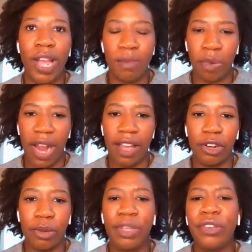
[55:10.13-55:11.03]
red
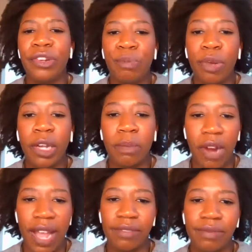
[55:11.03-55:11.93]
brown or muted brick
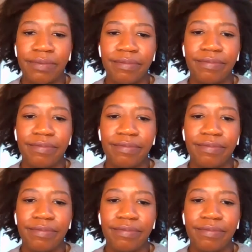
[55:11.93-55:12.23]
brown.